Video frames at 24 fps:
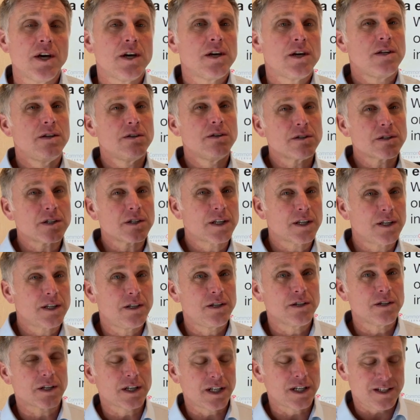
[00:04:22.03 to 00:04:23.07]
you're
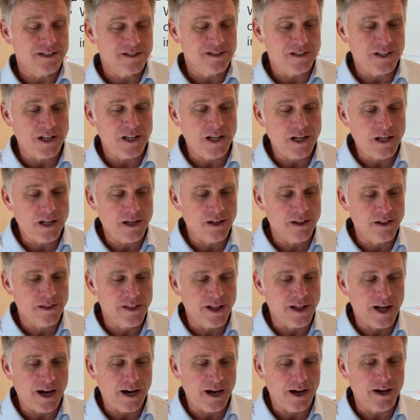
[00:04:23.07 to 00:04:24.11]
going to see
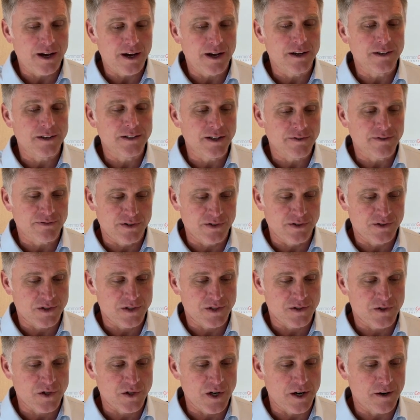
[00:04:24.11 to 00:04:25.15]
the
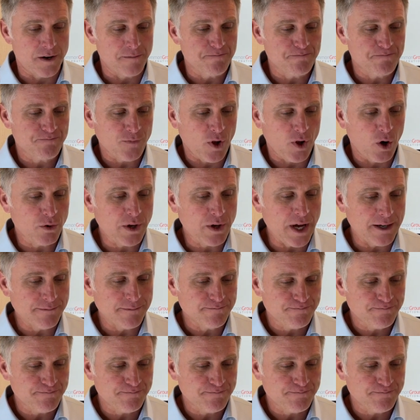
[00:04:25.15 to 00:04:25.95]
differences here. Okay,